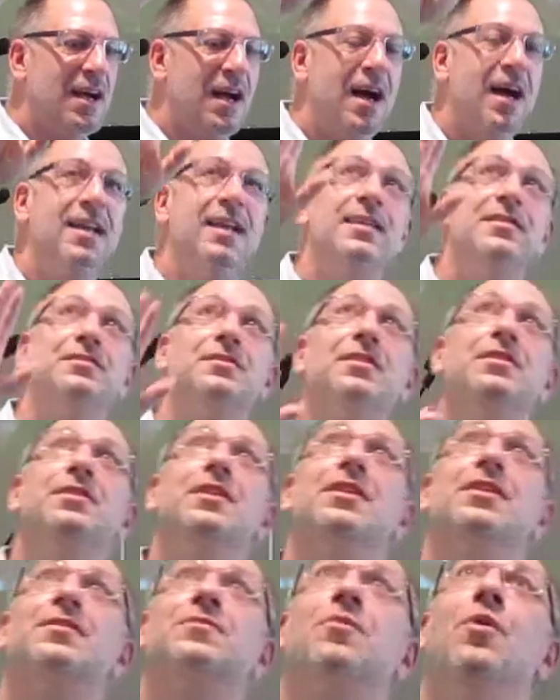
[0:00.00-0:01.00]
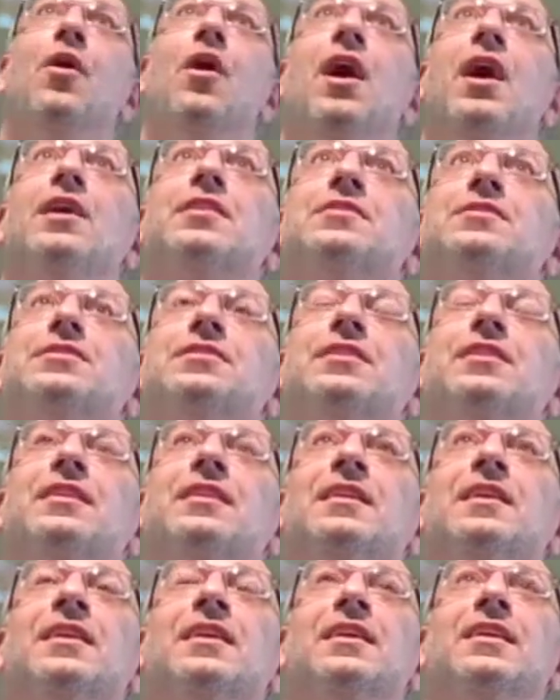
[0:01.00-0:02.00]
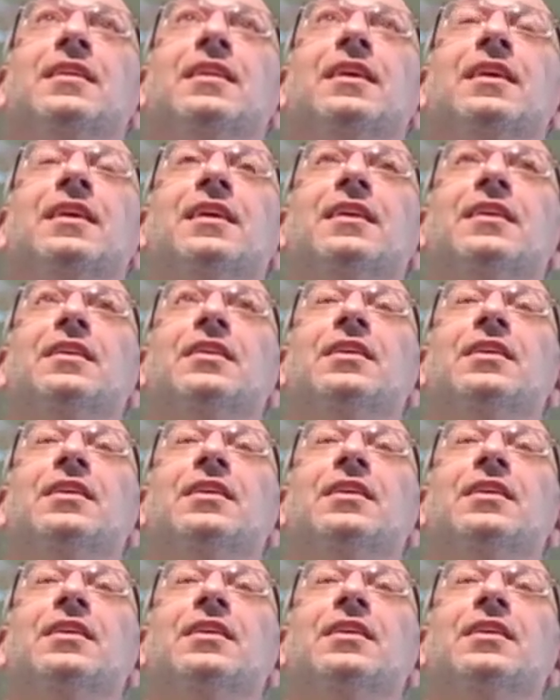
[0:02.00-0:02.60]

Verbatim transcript: And they stood there and watched, like,